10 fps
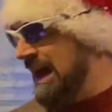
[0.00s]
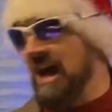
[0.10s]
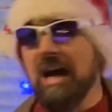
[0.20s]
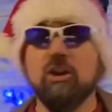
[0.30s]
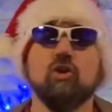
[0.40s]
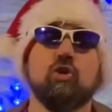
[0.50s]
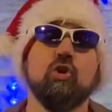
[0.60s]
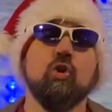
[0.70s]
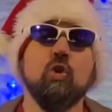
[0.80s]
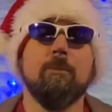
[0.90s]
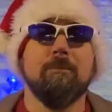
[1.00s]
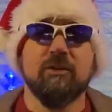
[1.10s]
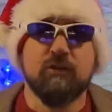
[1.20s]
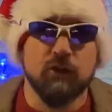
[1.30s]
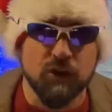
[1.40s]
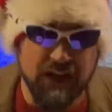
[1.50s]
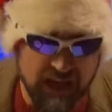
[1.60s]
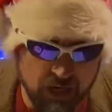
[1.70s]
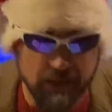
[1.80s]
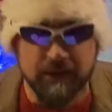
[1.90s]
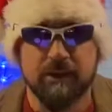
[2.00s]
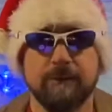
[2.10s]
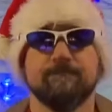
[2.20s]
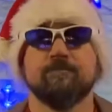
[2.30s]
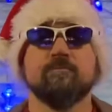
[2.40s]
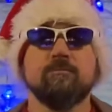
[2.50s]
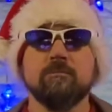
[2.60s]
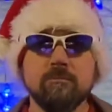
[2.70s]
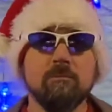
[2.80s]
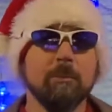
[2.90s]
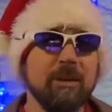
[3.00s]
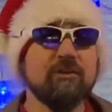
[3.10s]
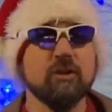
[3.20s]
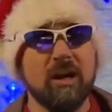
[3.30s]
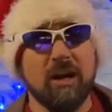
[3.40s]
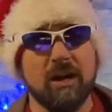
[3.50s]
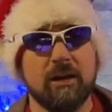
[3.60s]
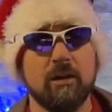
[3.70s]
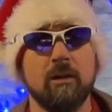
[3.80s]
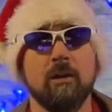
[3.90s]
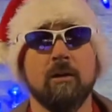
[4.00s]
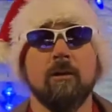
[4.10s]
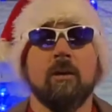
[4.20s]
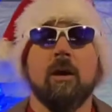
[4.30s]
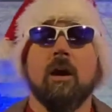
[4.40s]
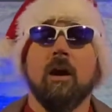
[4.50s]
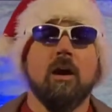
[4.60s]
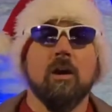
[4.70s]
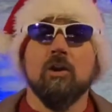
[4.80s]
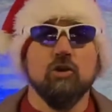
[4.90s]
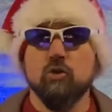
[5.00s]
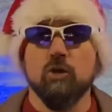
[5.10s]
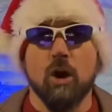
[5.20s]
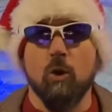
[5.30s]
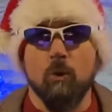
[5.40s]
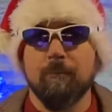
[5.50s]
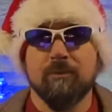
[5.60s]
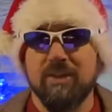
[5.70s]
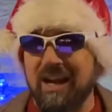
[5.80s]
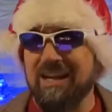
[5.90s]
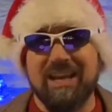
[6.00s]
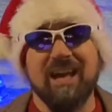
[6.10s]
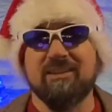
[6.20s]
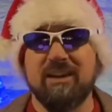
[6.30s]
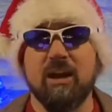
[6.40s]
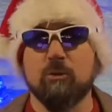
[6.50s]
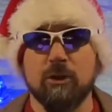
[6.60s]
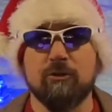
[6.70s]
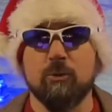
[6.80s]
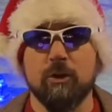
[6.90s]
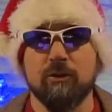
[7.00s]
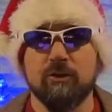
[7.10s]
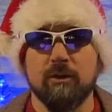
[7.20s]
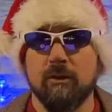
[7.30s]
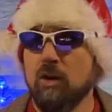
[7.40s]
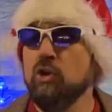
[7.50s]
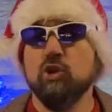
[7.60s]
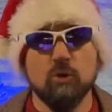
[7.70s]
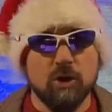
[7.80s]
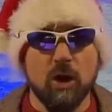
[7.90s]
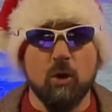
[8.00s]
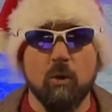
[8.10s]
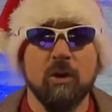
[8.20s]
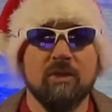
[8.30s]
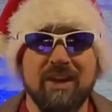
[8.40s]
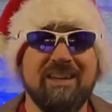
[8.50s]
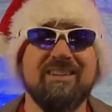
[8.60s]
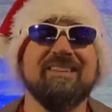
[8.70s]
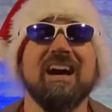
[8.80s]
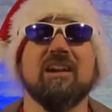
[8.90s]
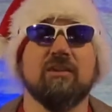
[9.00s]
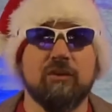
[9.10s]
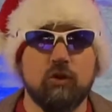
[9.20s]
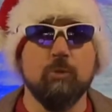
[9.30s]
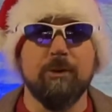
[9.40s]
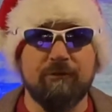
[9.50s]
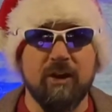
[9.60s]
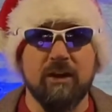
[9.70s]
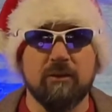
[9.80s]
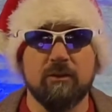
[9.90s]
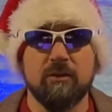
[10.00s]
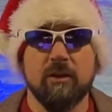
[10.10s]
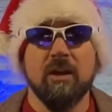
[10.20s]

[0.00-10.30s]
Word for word: on to Mr. Eric. Mr. Eric, you know that I can't stand Russell Wilson. You know that he's got a stupid face.